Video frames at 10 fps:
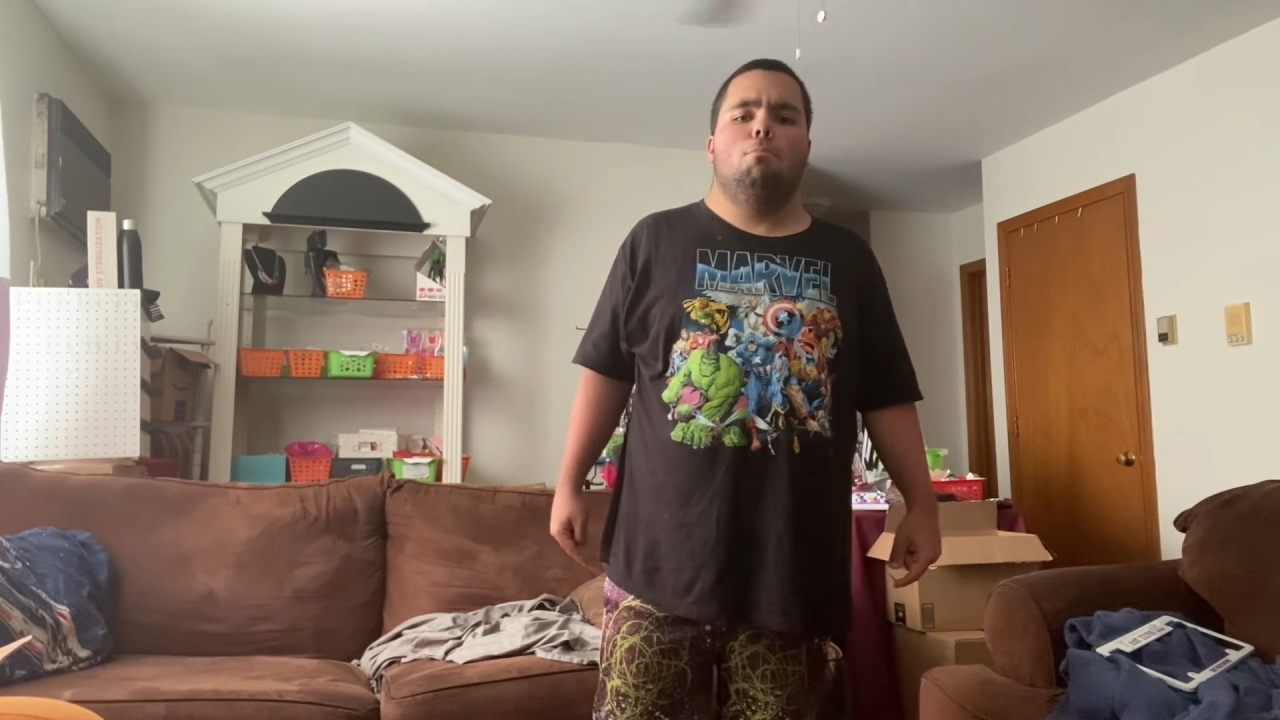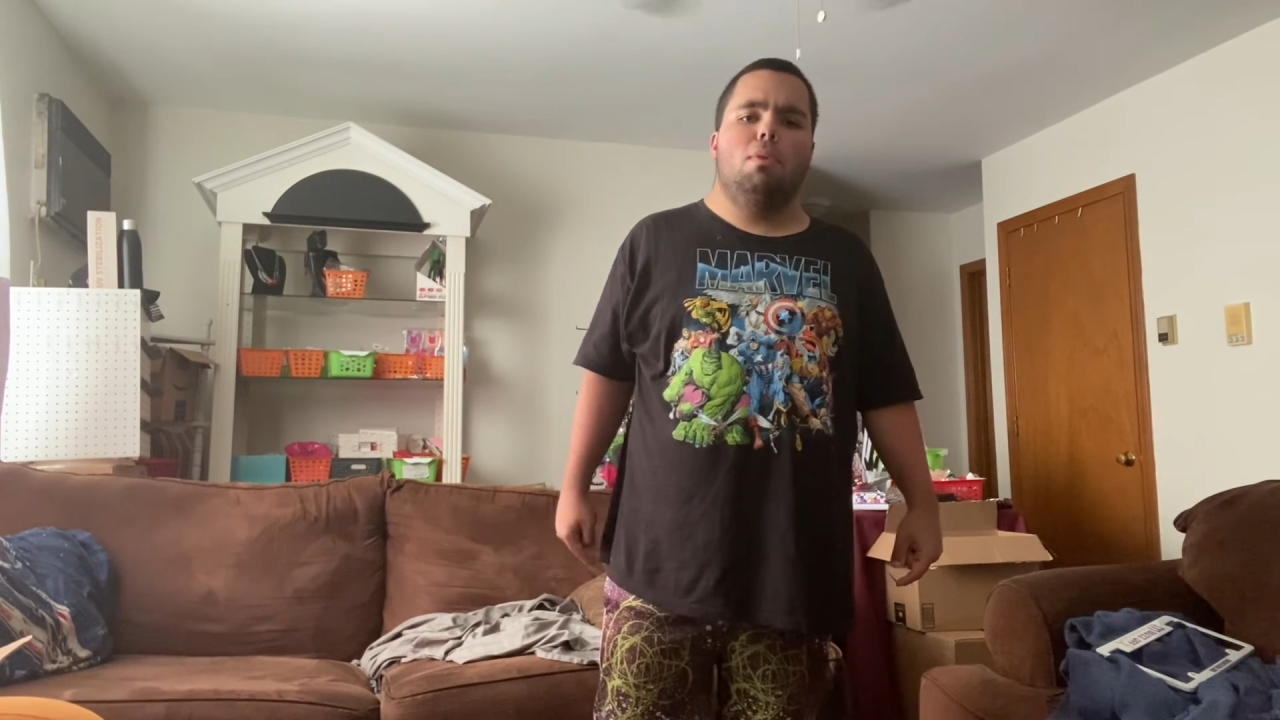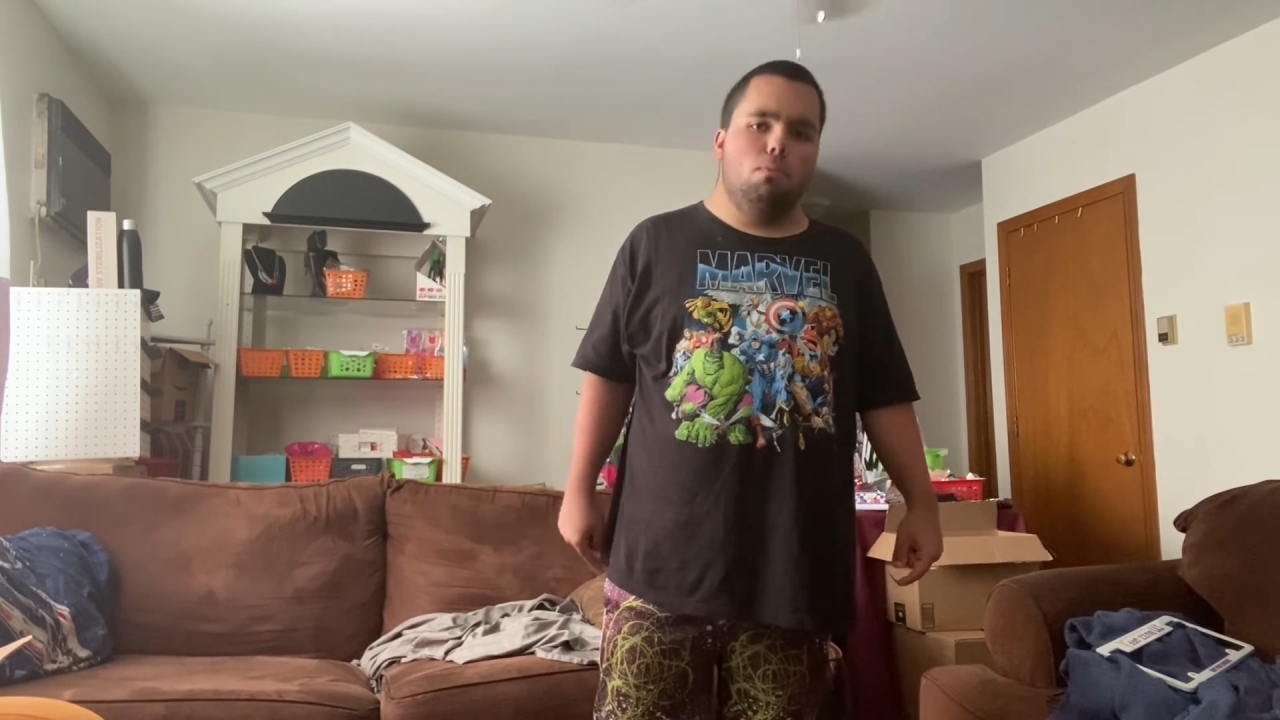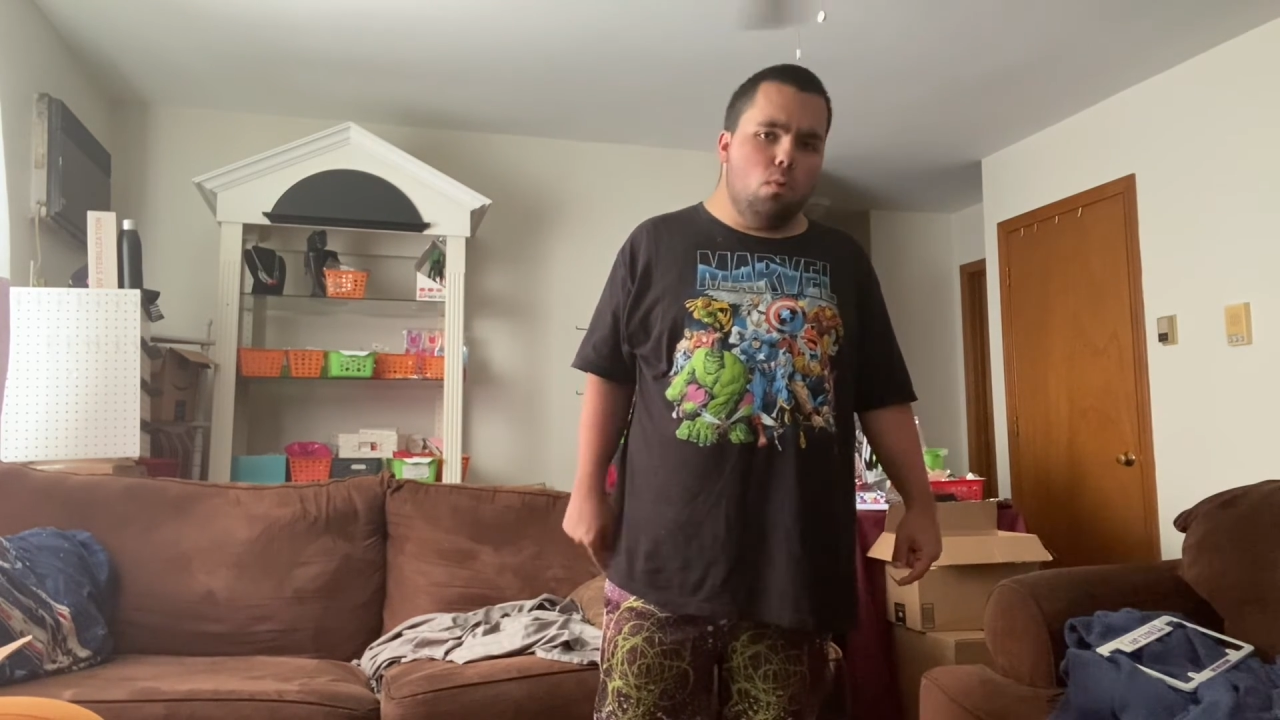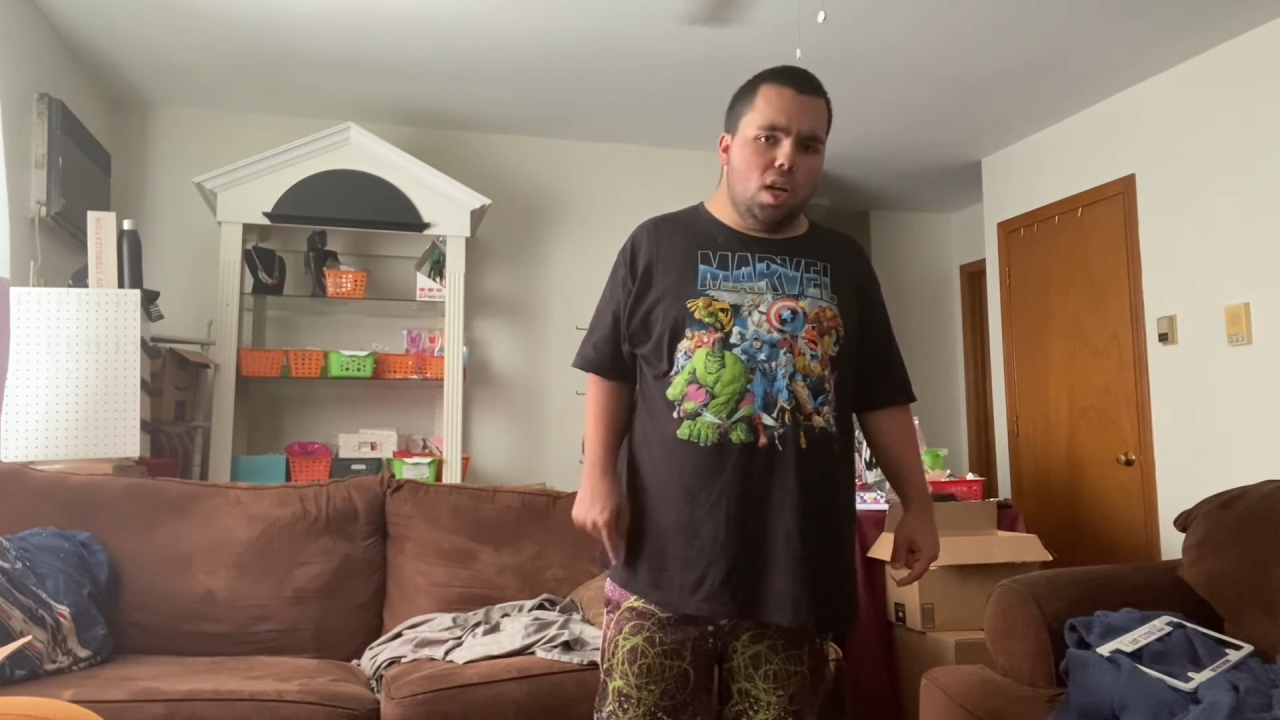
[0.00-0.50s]

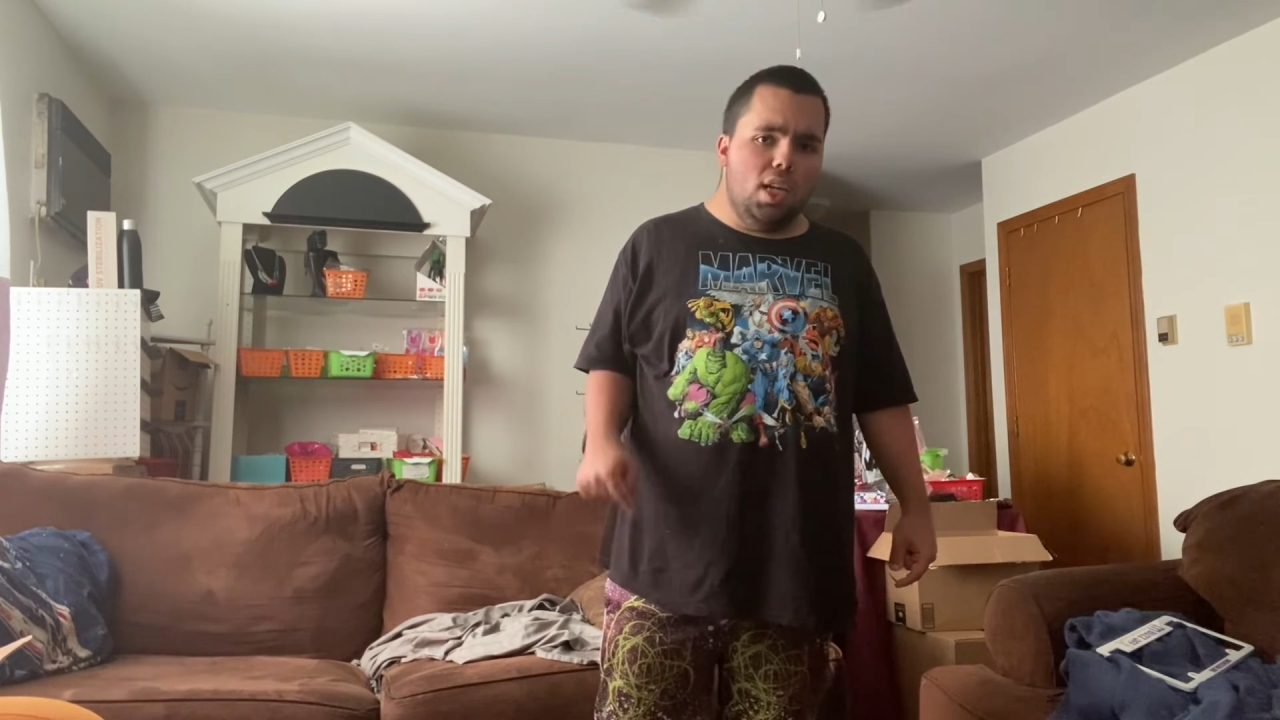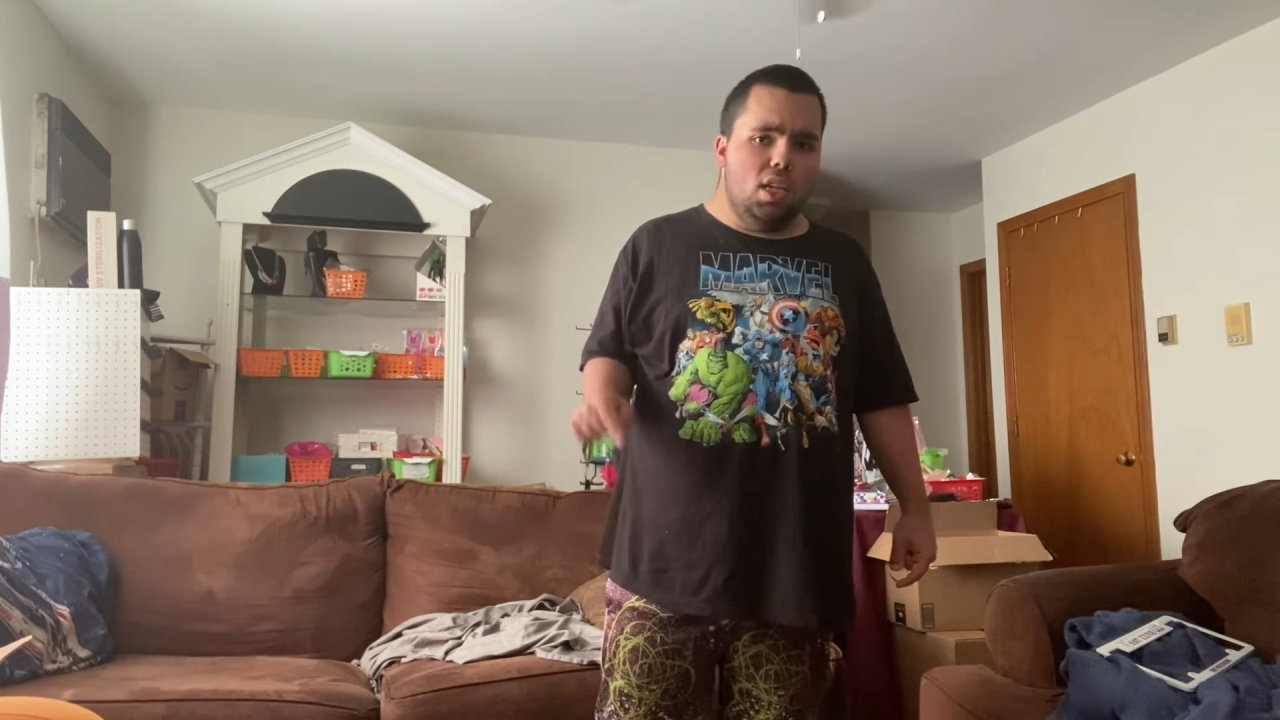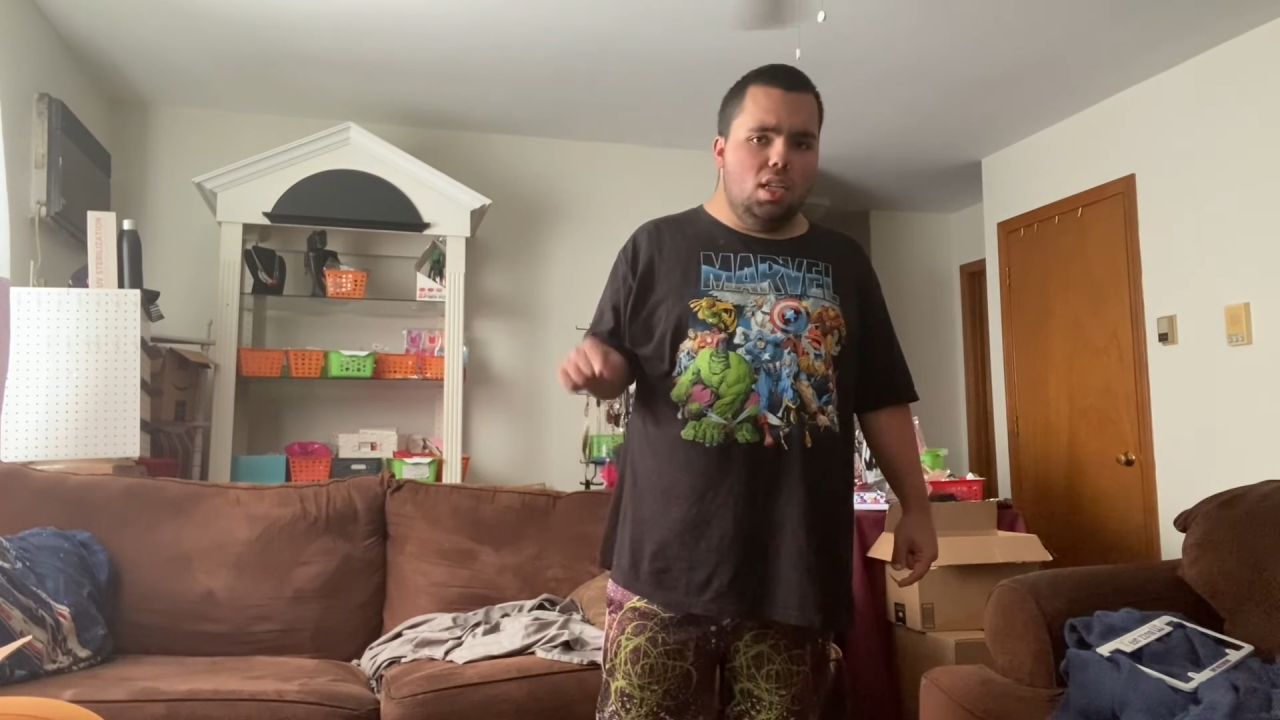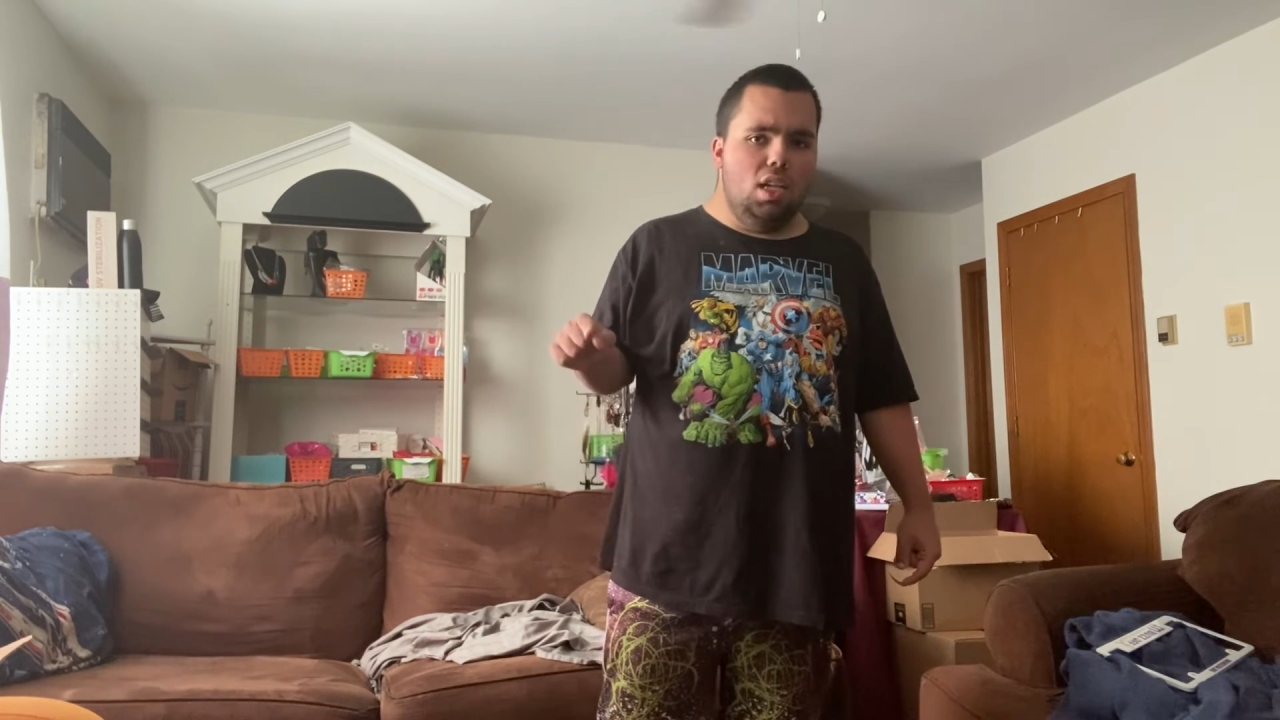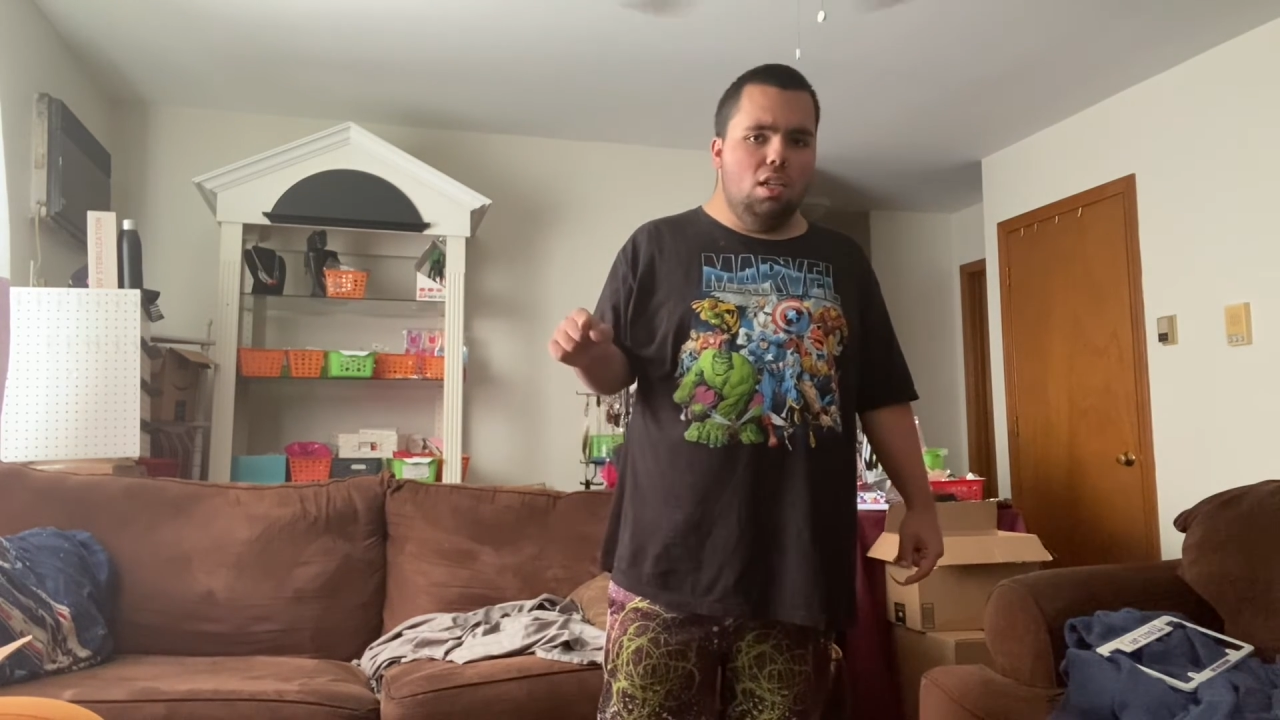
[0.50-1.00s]
Before I
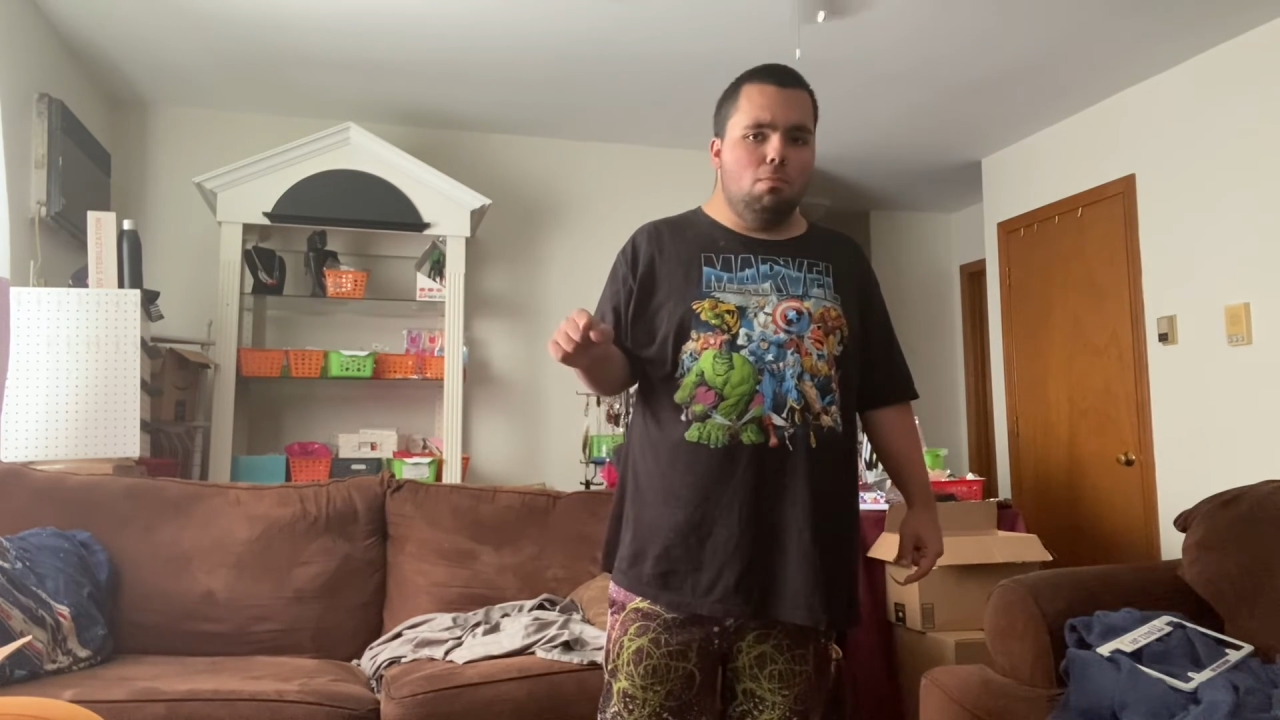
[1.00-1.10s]
continue